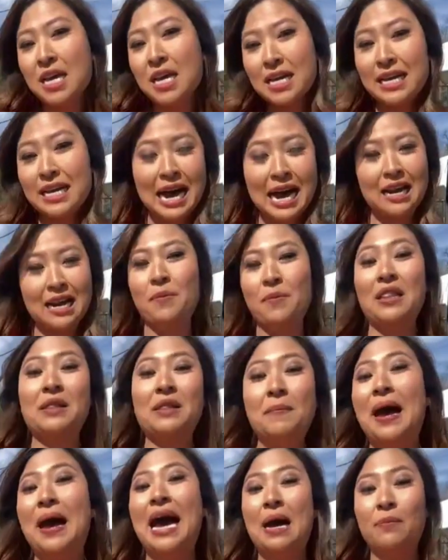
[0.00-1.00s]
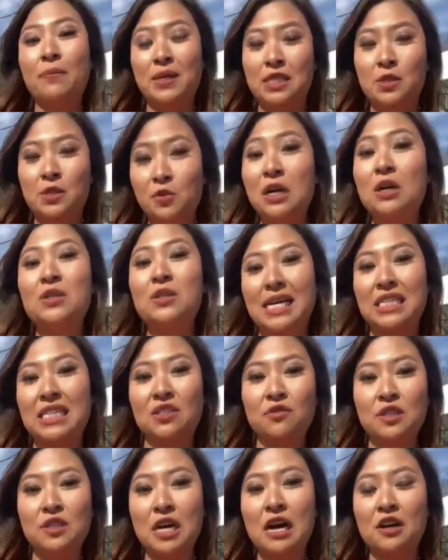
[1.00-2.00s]
got him on the map his protest
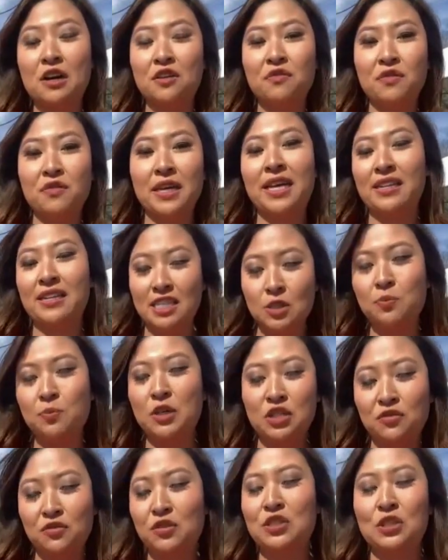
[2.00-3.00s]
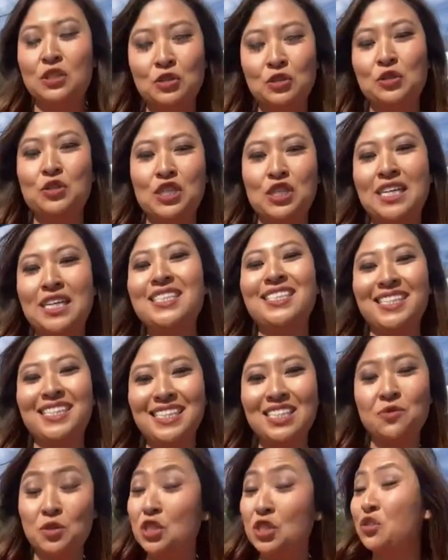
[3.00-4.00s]
photography and his push for social justice,
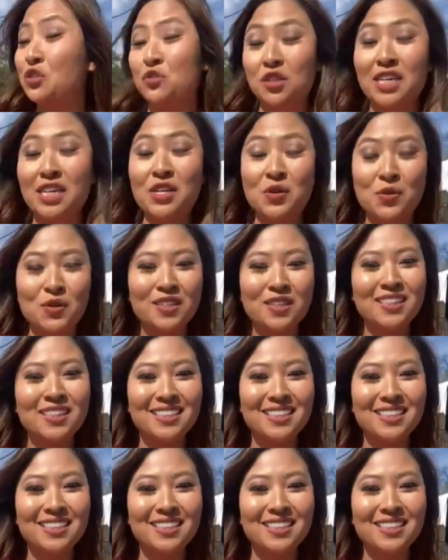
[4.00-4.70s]
which is really cool.